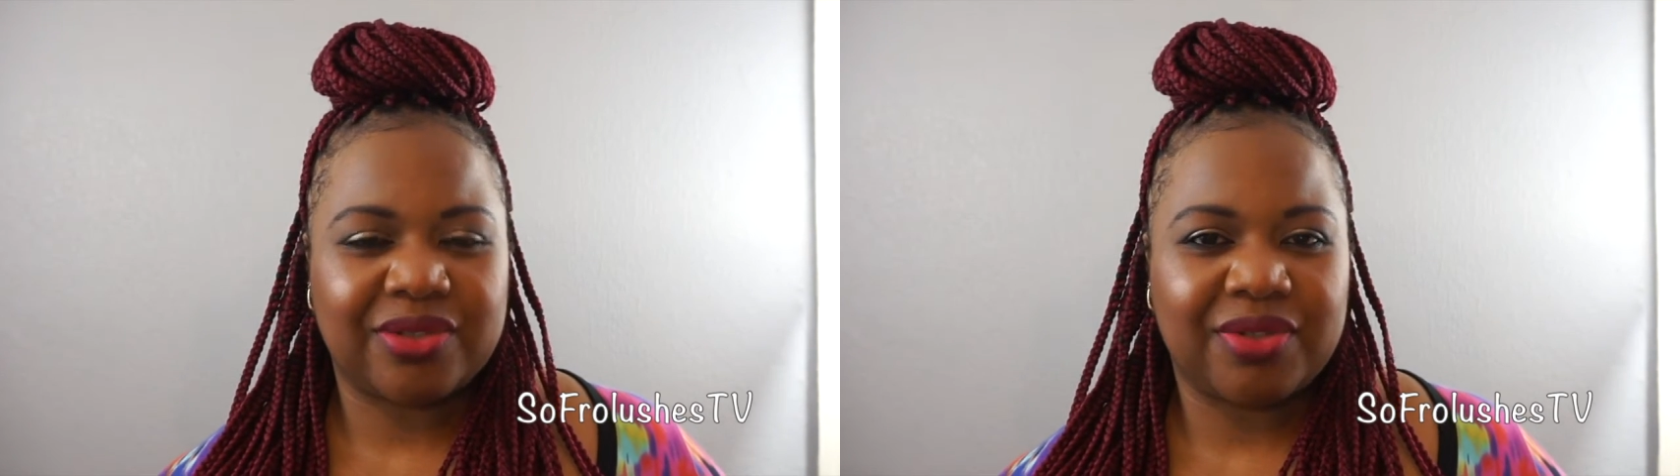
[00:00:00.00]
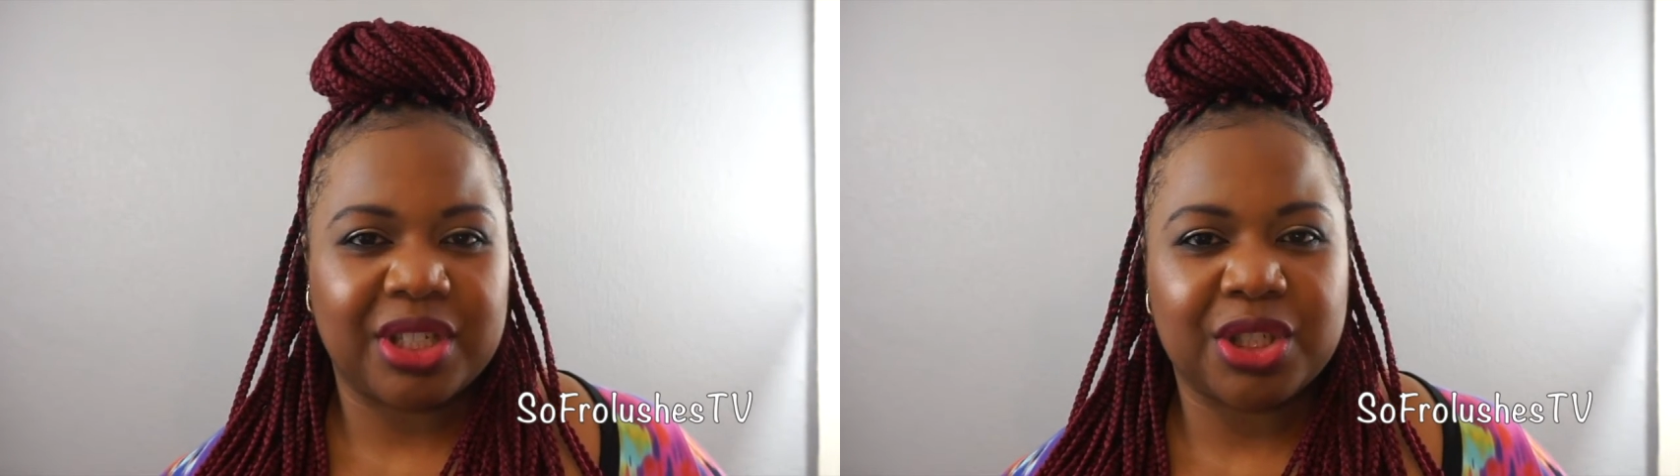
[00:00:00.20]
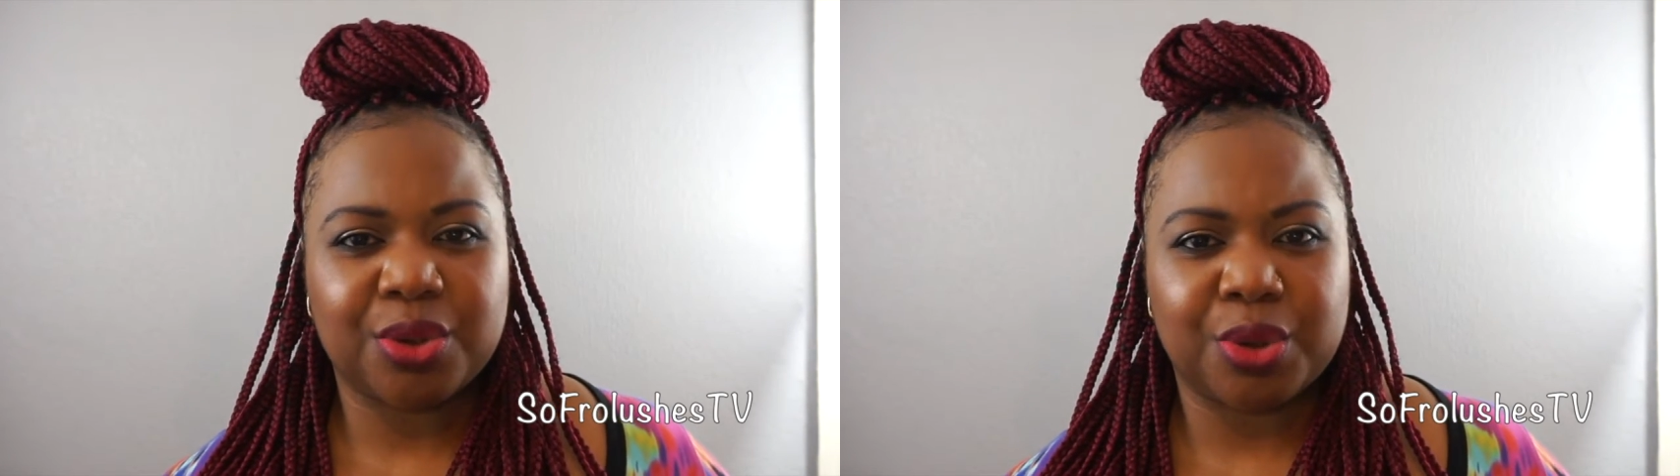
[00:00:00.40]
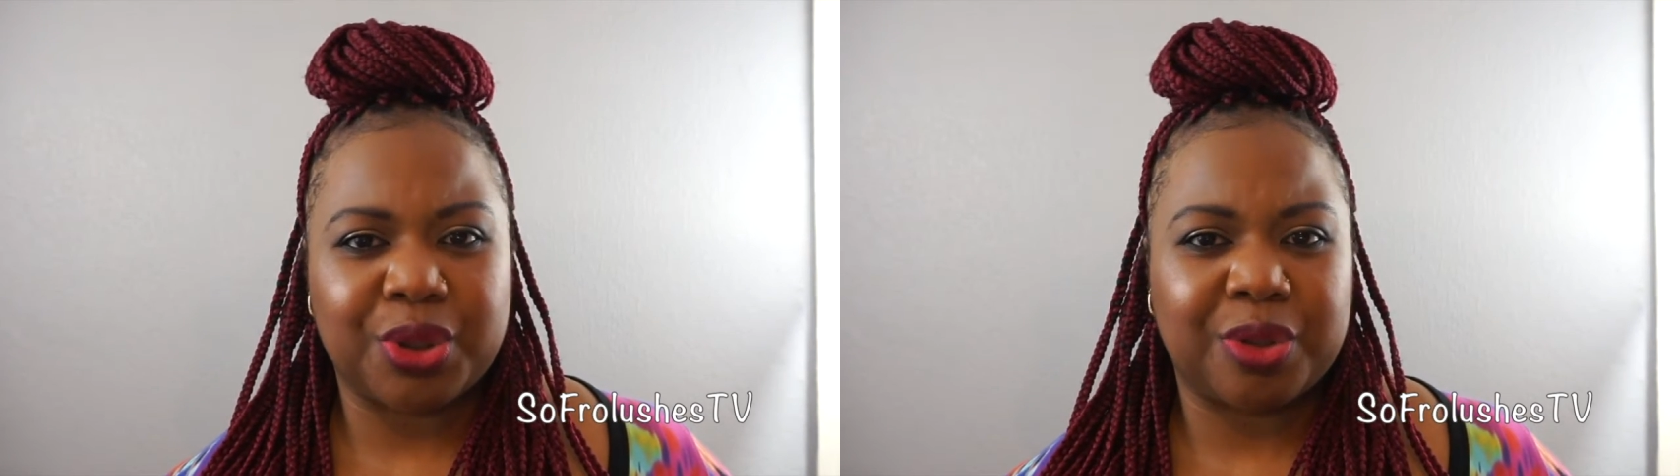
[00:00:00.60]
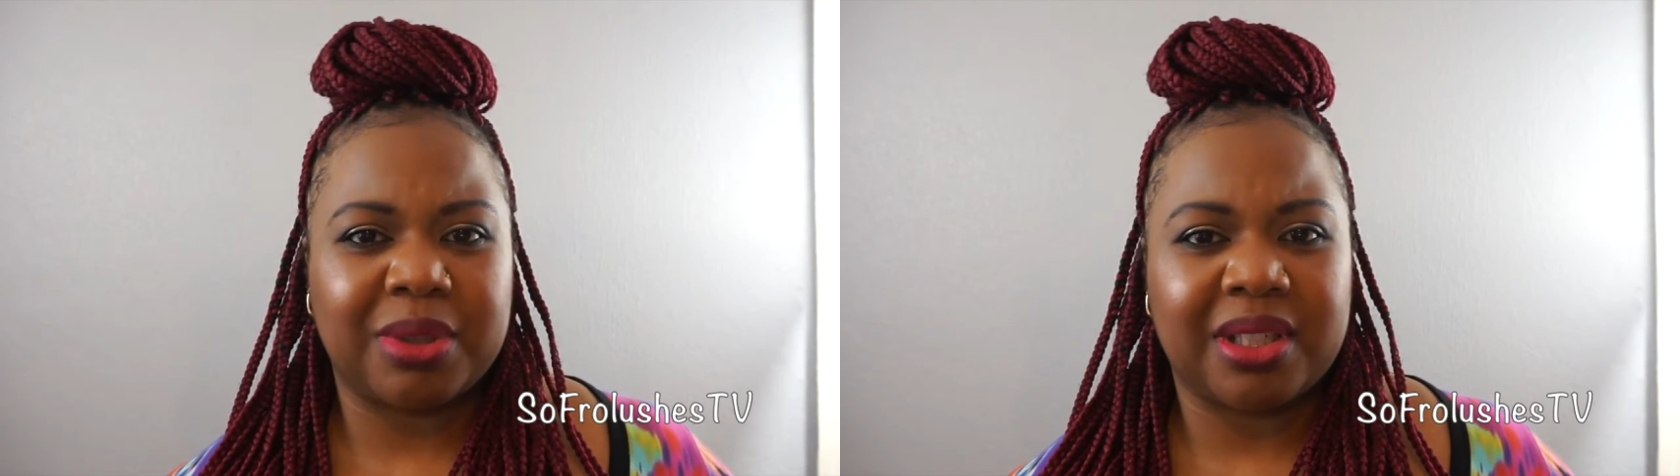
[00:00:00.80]
finish or
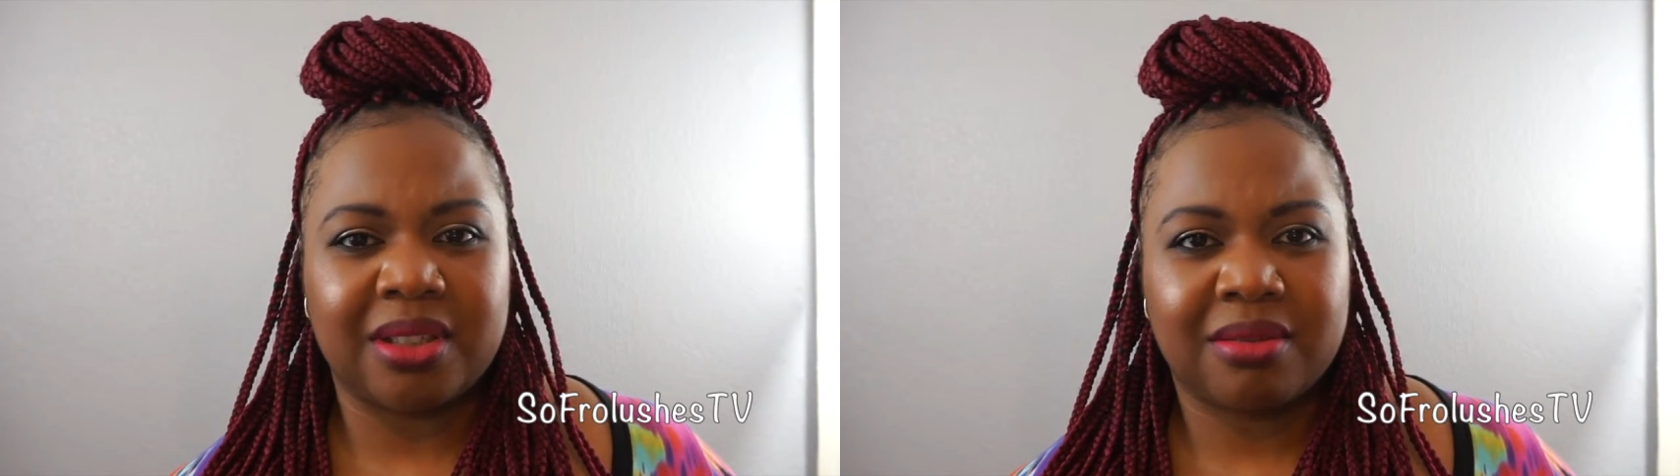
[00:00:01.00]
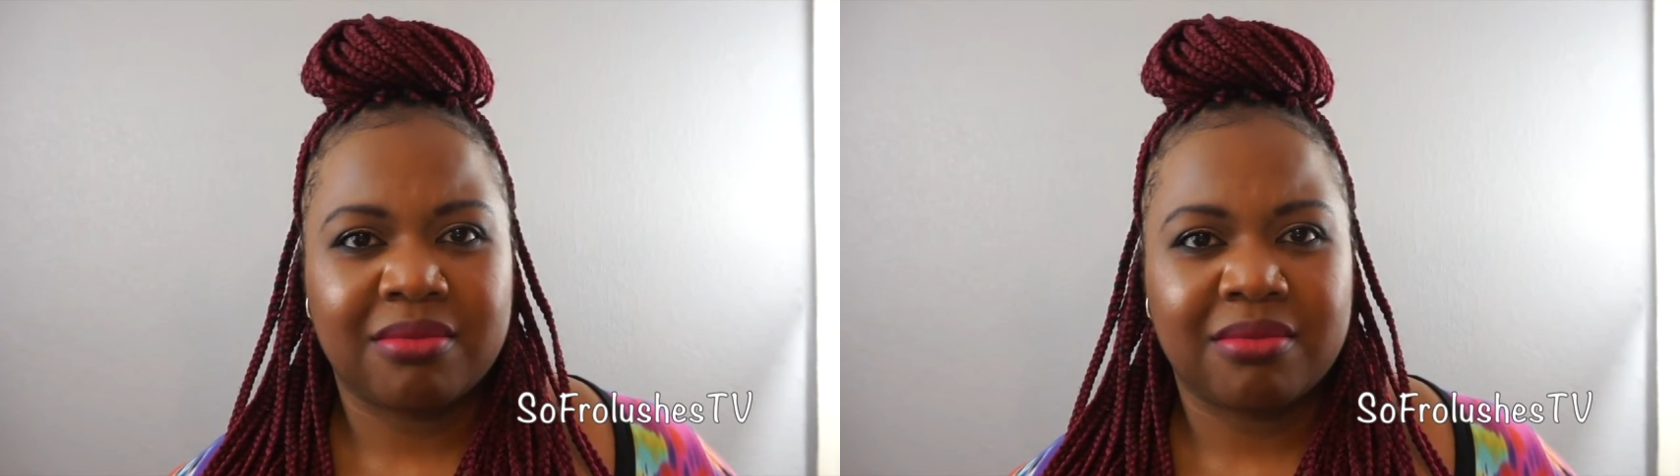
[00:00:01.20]
dewy,